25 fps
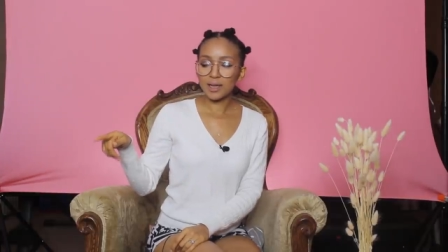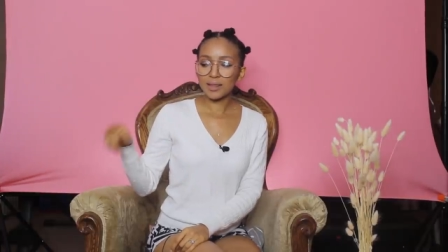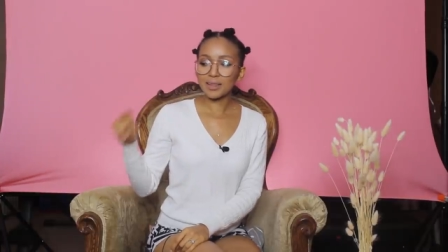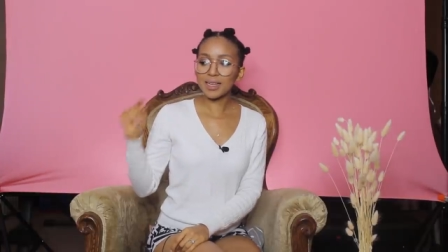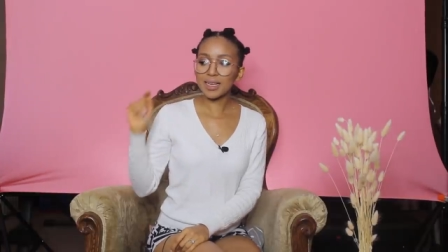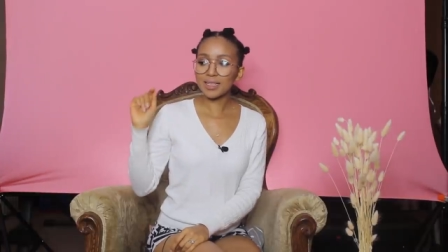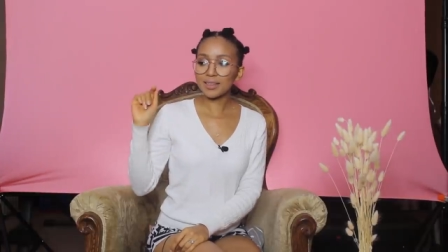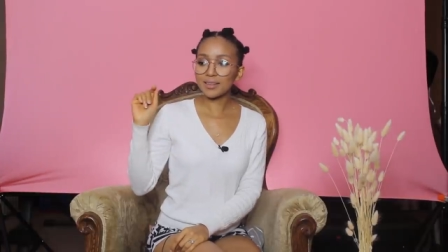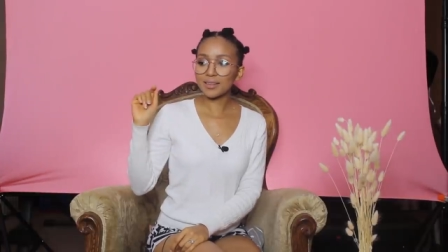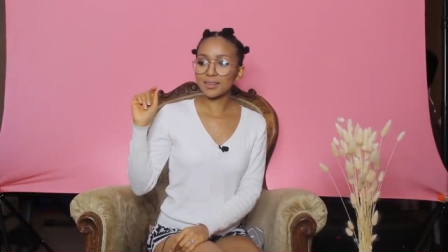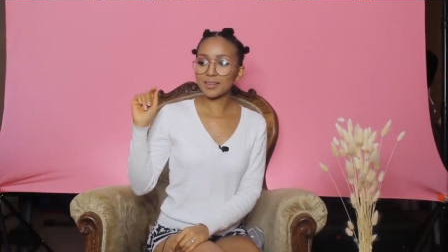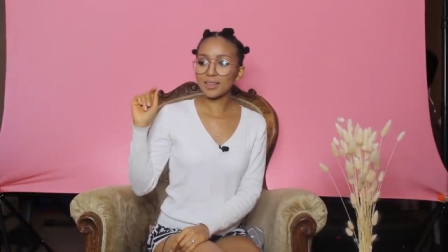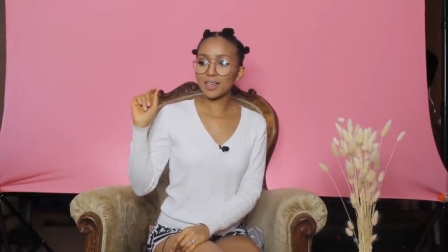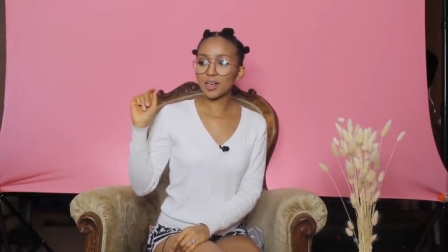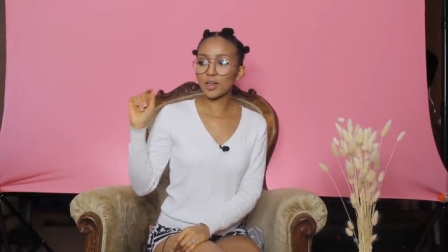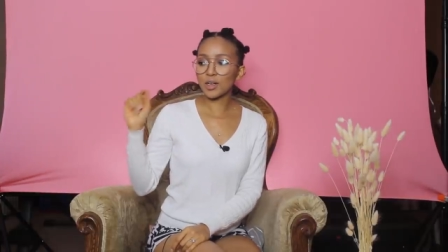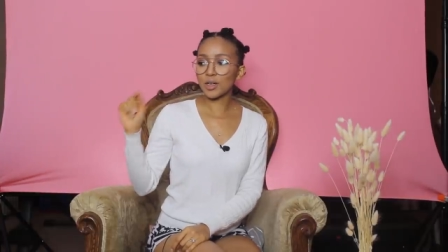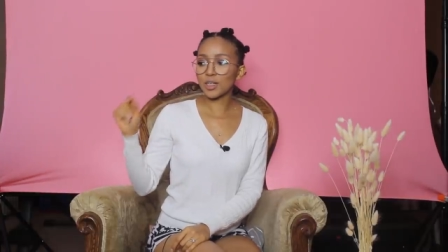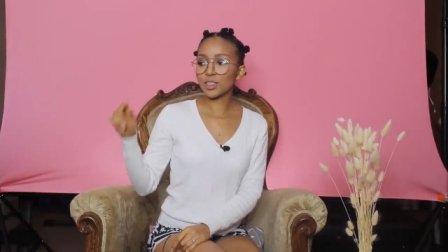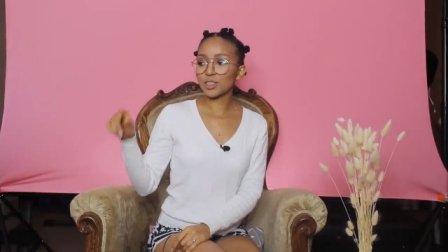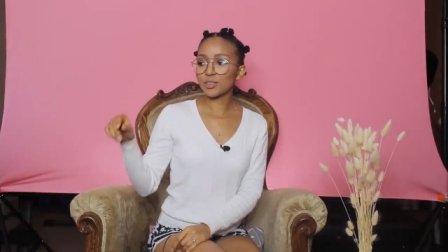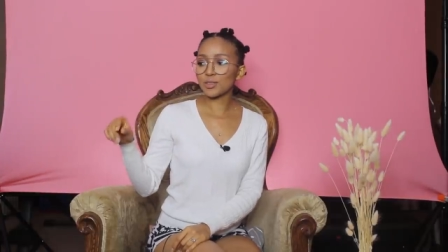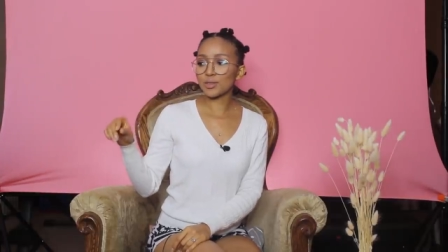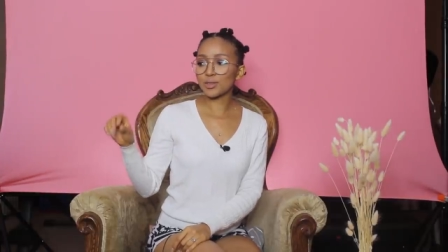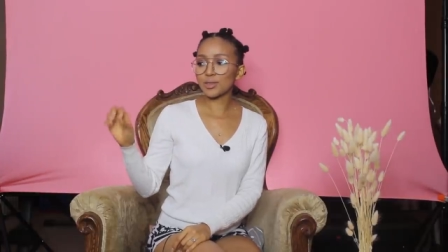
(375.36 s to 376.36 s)
That they're
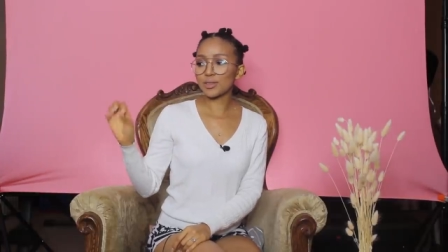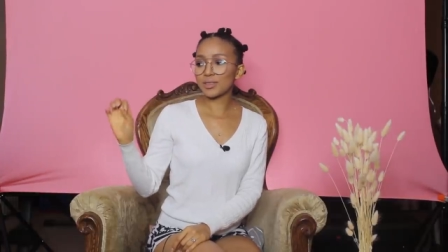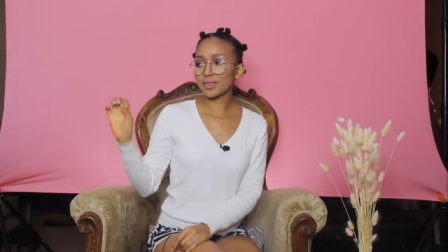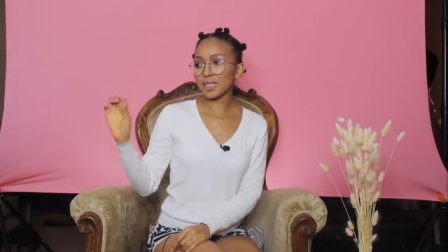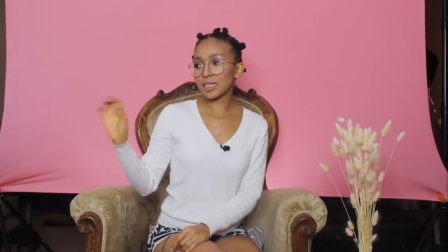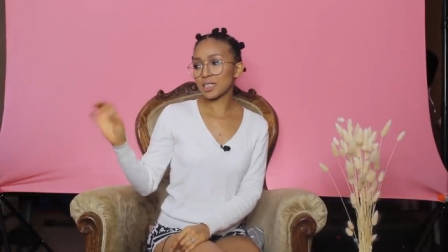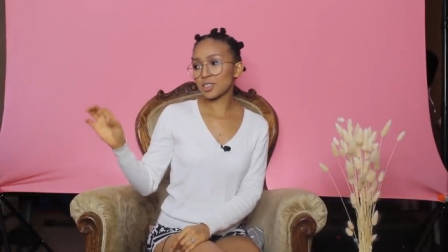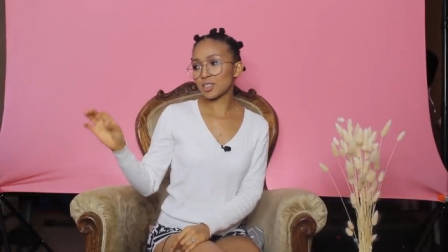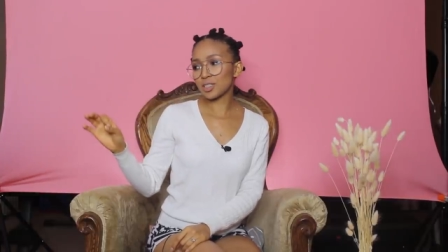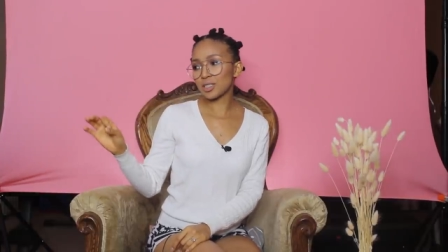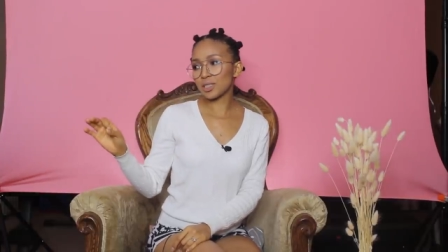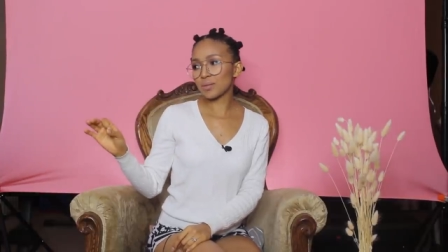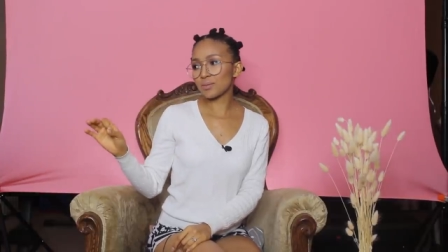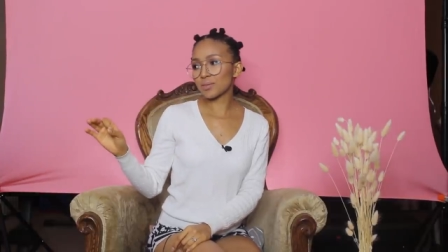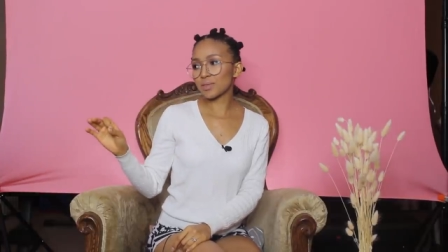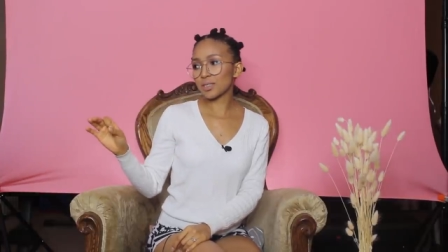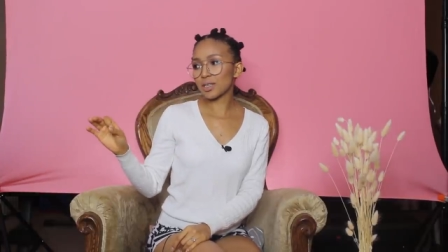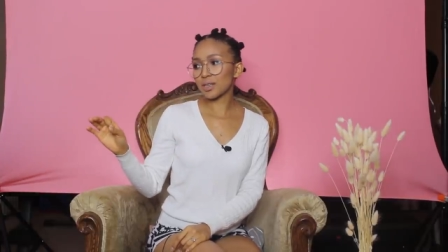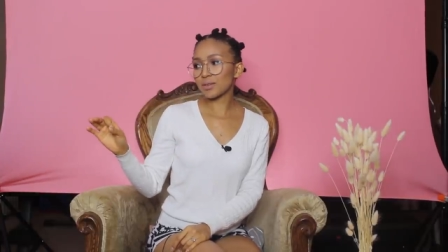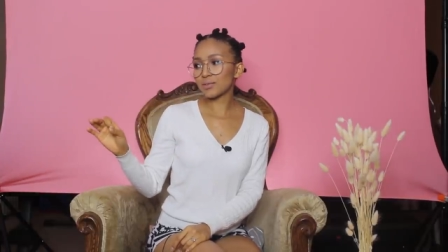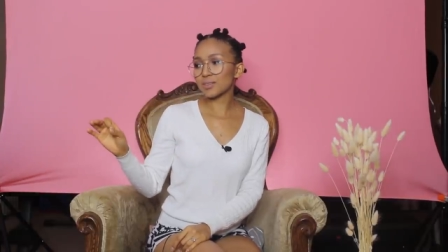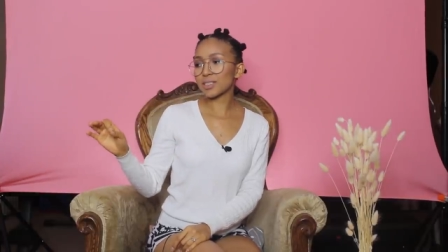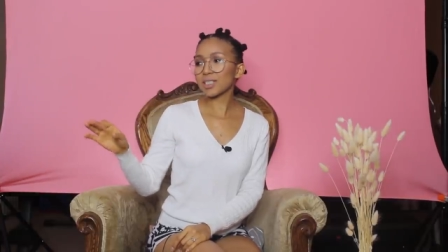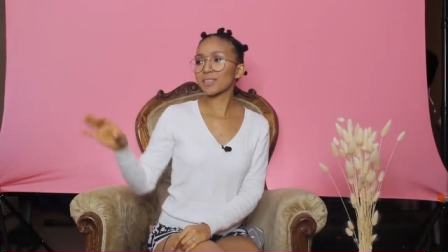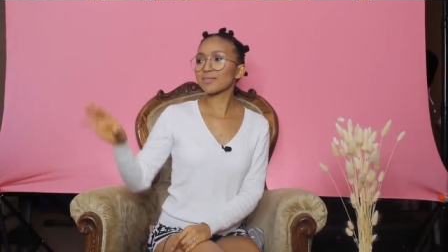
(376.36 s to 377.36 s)
going to think to themselves